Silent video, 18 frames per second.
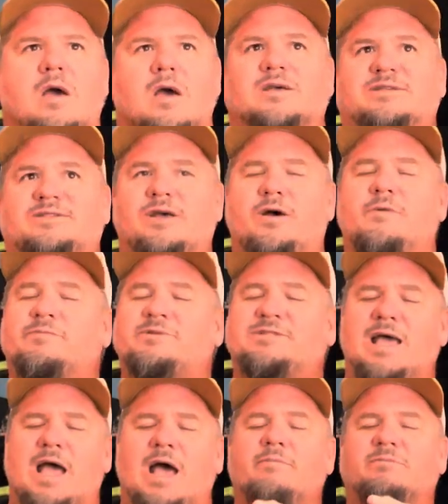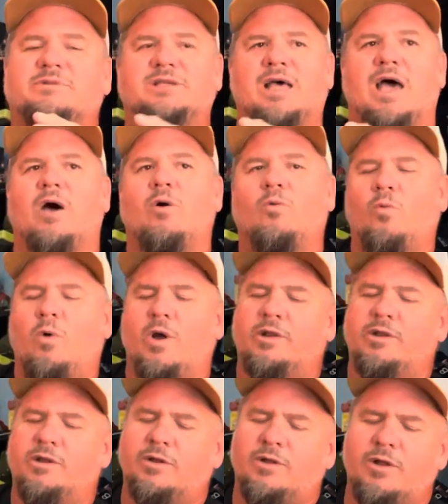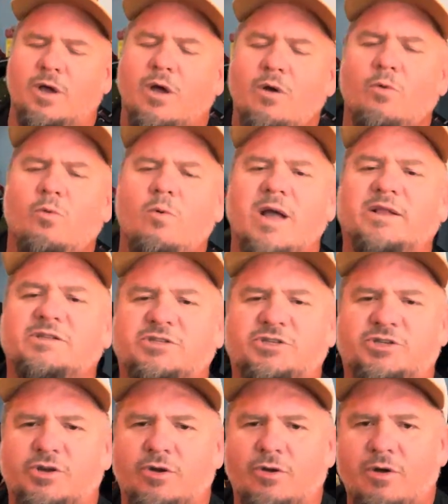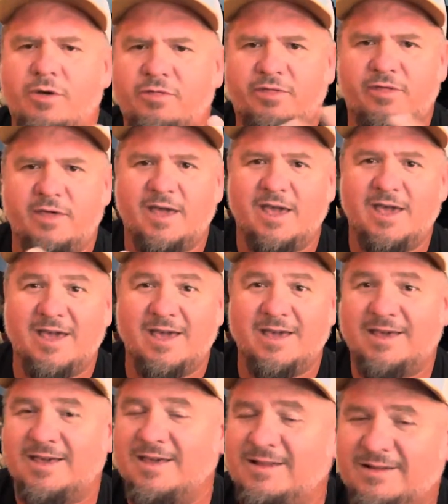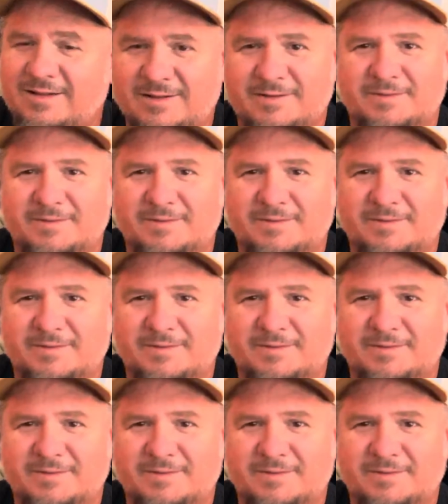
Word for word: Sometimes I wonder what you're thinking.